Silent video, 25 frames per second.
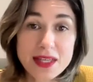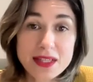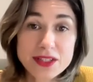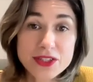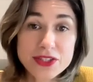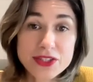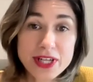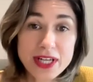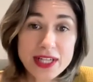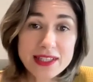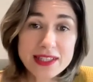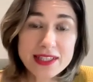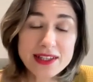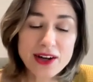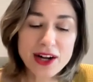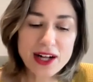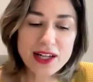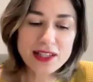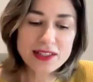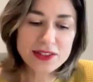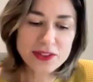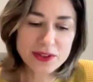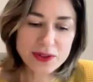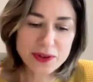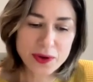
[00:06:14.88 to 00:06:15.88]
Shelley
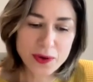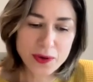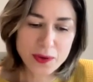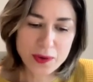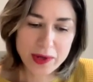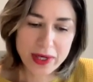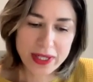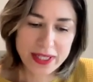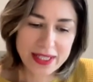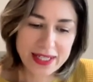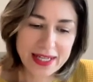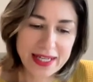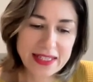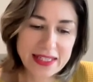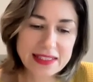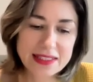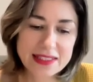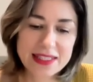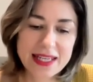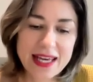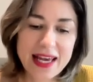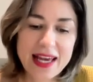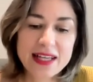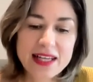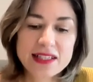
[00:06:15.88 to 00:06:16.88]
also
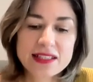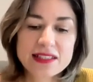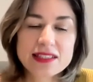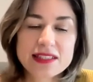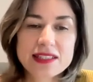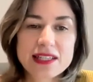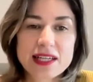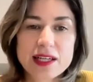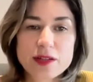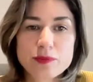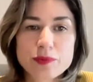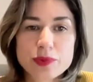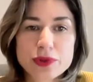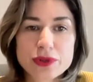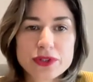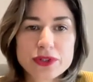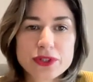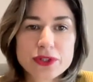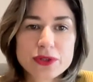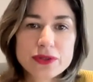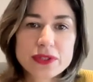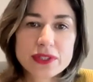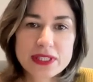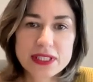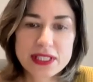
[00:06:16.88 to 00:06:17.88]
coordinates, edits, and
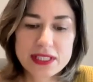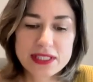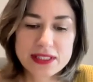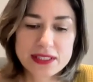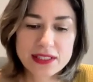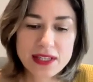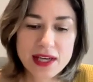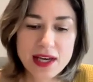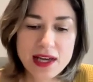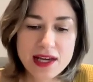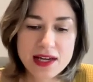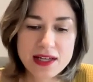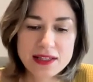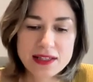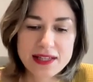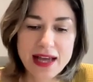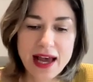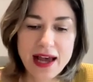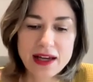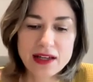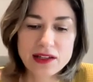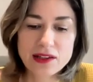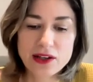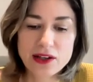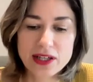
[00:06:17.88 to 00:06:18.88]
produces
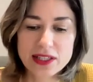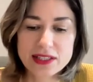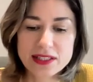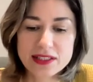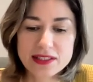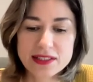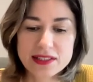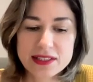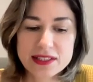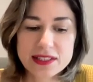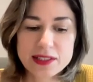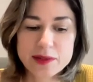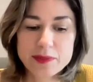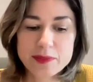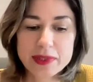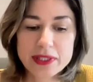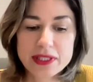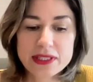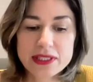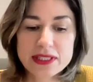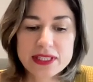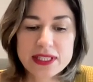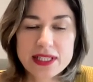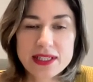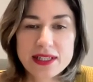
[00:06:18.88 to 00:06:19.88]
Dialogues in
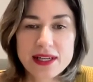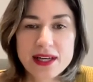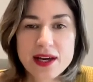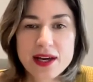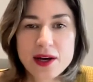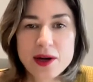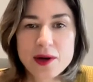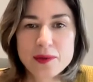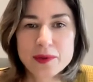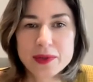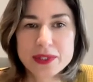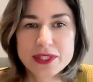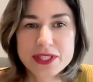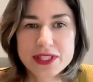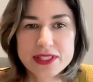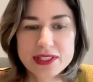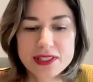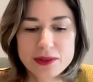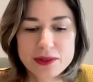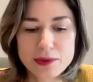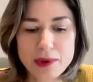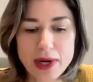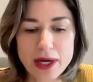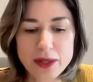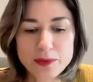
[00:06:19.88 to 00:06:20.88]
Disability, which is a
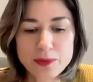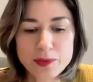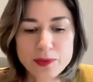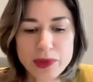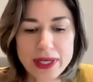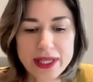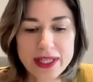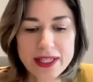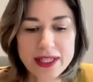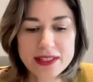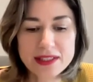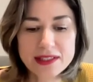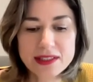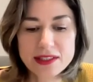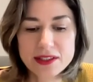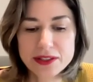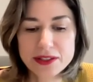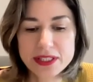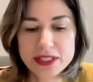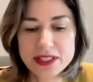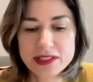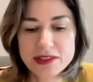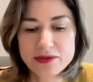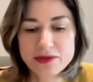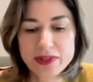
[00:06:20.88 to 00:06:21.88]
groundbreaking
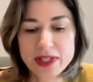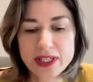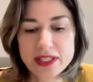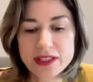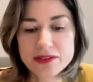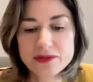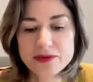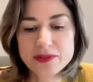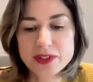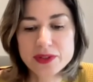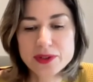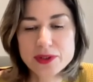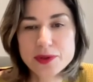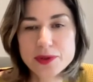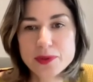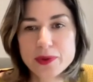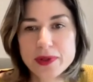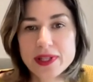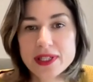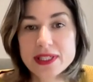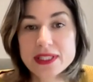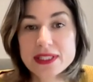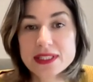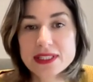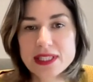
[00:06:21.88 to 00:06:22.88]
series of interviews
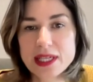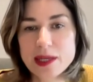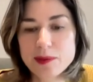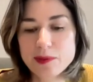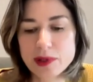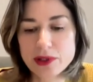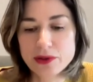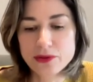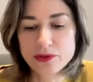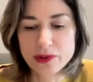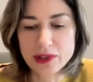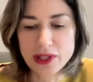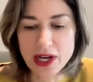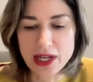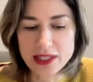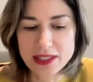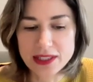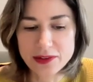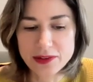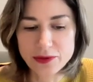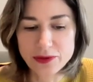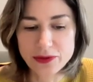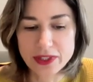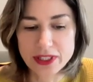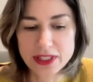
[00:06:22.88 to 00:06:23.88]
with disabled
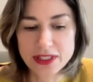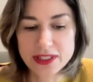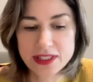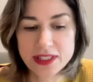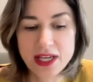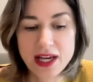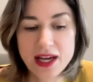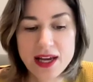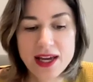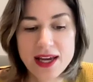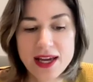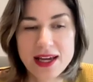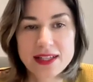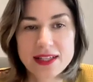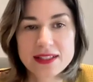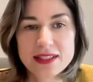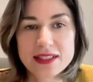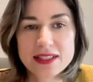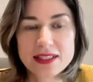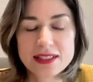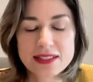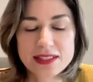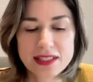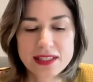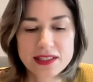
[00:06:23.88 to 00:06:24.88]
philosophers. And
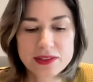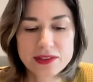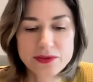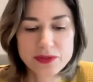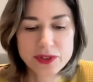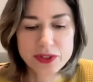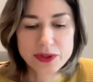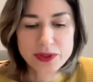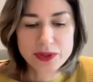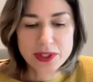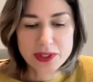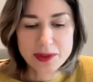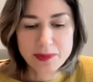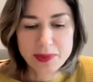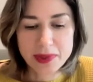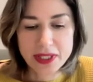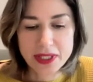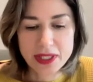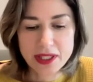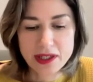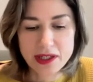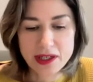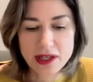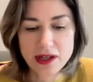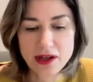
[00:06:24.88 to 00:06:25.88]
these interviews
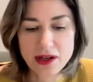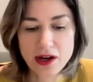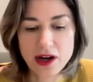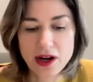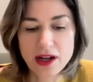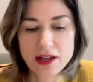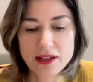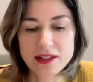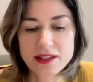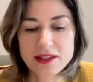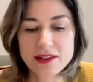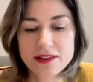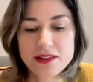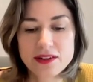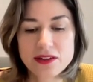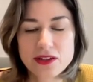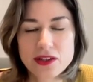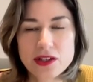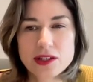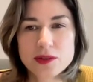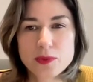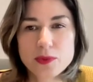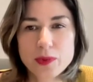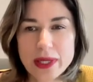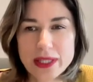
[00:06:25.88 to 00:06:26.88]
appear on the
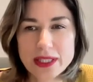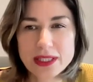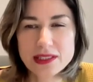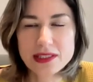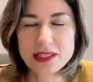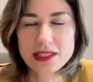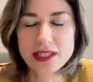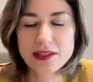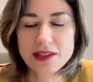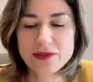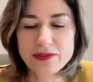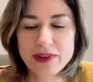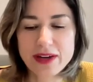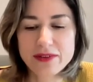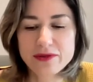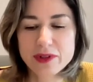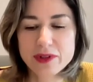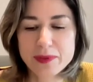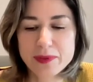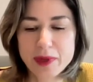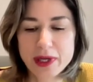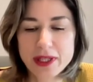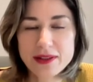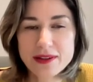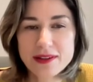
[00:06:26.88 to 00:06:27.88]
third Wednesday of every
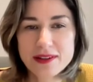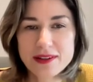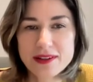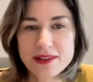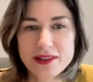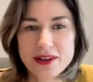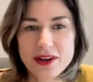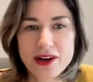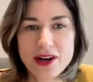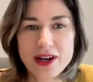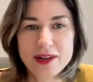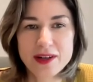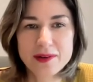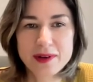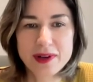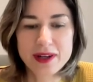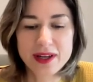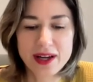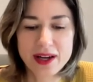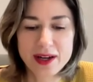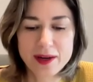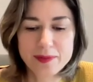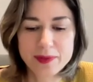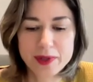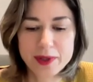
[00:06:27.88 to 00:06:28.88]
month on
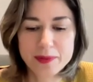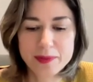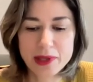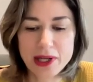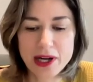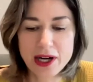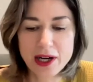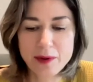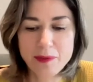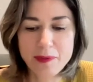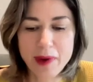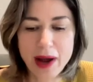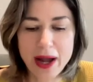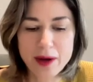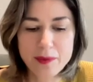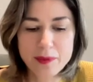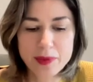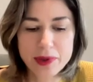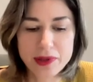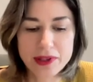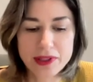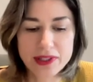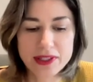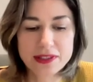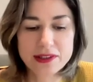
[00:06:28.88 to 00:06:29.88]
the blog
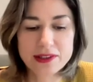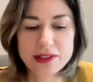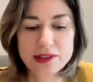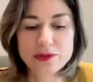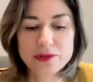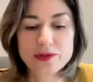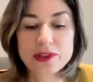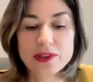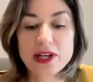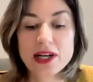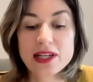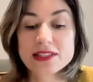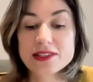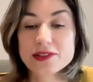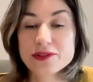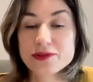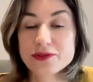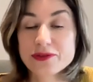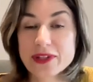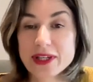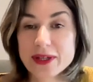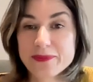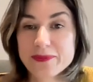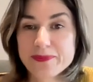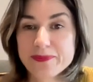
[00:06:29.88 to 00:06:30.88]
Biopolitical
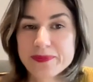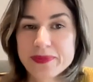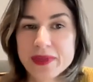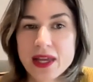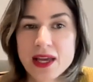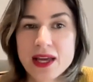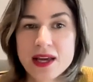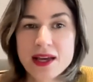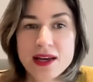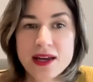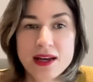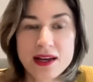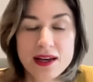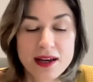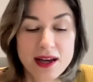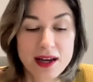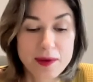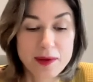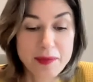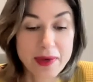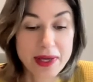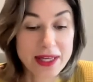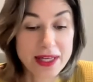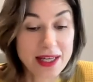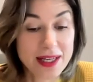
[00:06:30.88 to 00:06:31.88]
Philosophy.
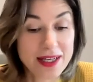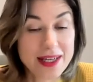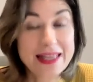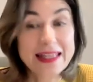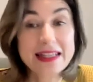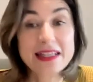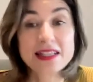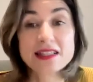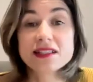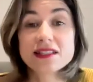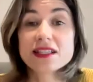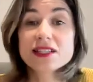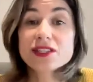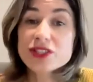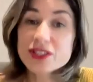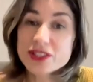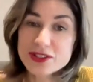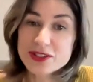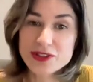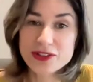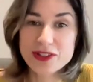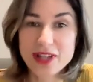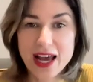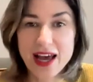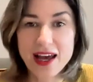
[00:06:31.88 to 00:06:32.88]
And in addition
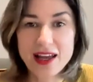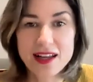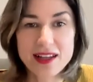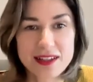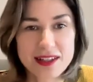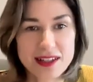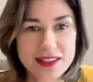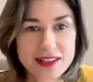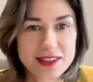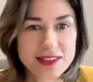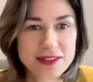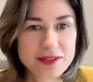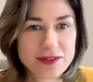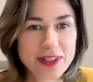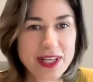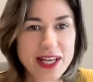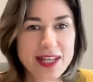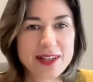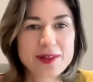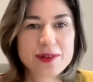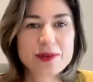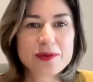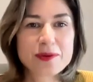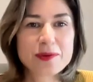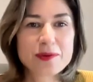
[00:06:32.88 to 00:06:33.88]
to that, as if
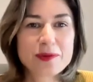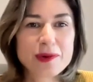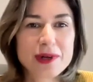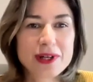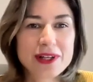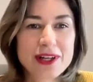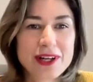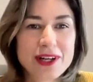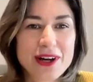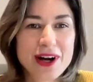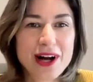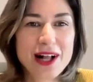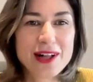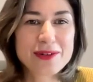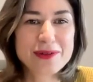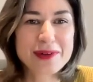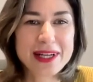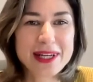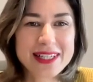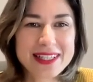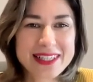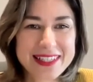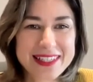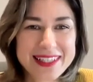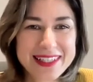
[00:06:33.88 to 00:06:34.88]
that were not
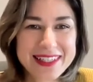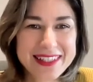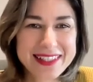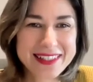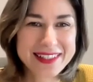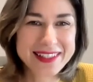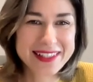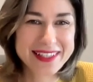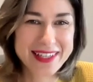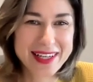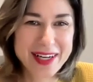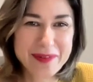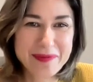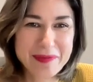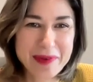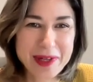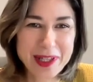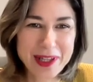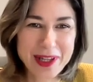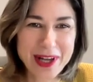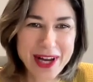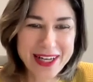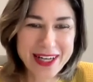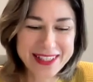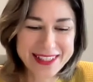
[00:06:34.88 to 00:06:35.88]
already a
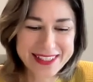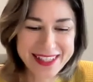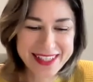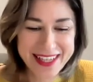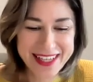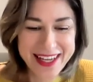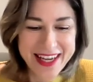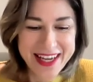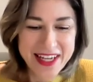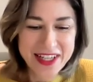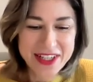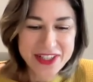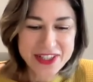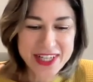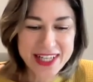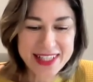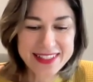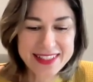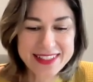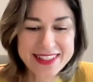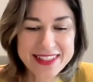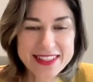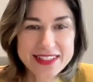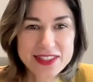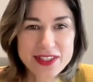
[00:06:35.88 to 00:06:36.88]
lot,
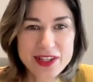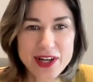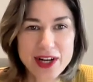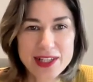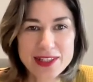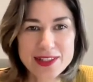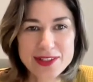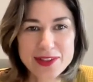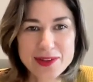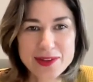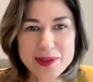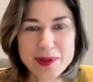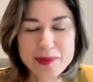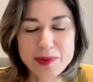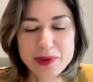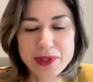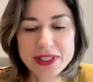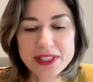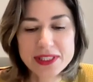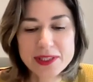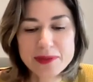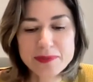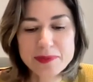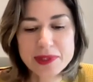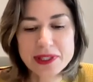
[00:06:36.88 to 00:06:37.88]
Shelley is also a
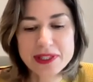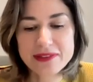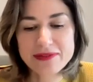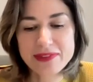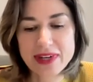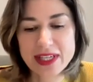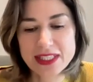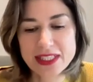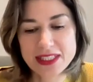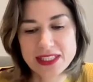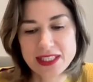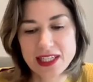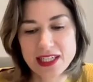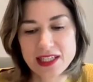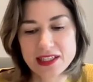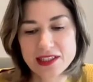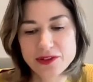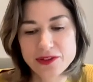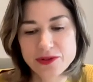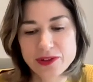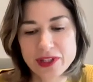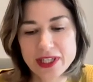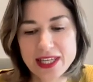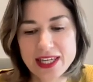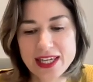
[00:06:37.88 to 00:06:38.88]
principal investigator
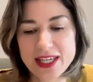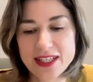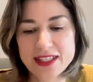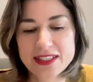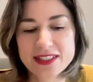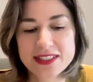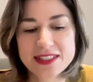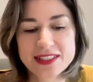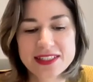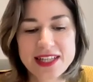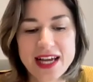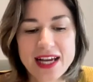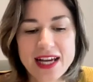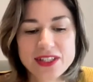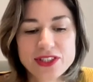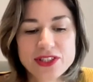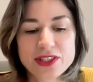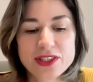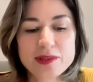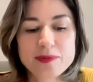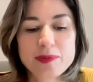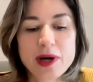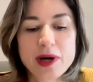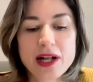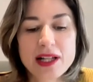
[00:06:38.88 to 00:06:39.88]
for Canada's
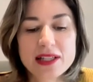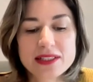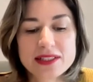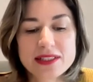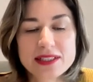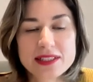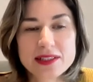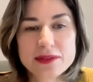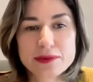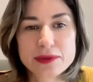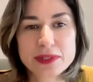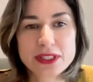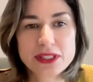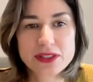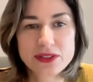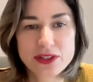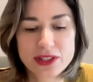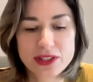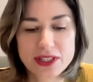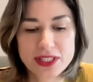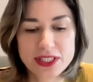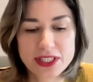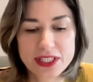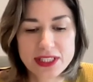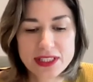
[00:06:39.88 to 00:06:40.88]
National Policy
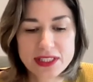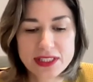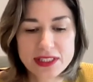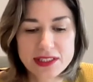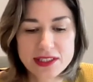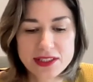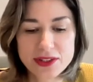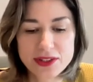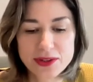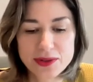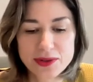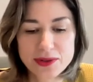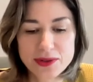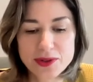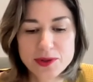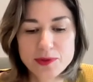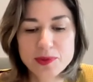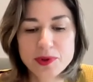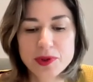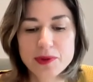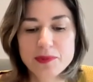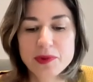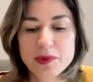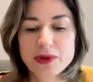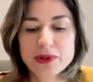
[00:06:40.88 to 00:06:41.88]
Research Institute to
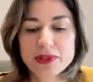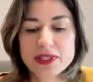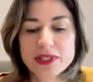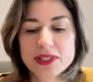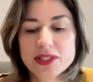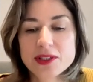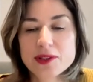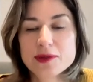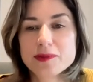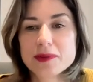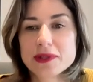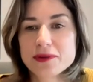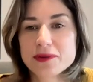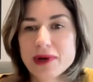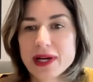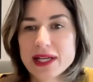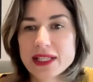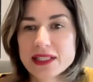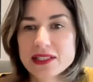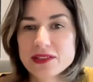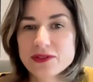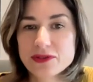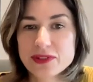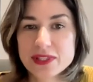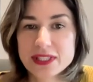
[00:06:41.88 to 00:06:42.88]
promote the human
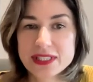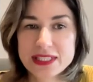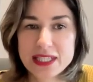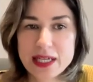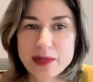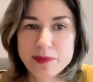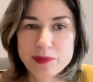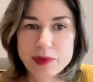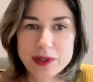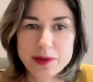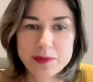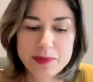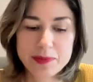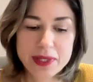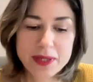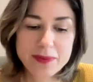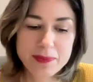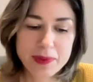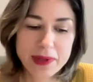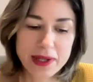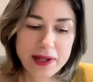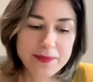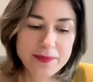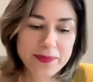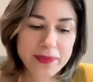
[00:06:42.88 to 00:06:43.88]
rights of disabled
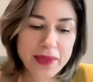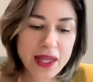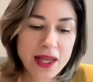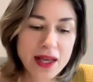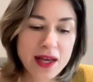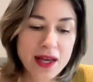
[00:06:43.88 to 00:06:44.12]
people.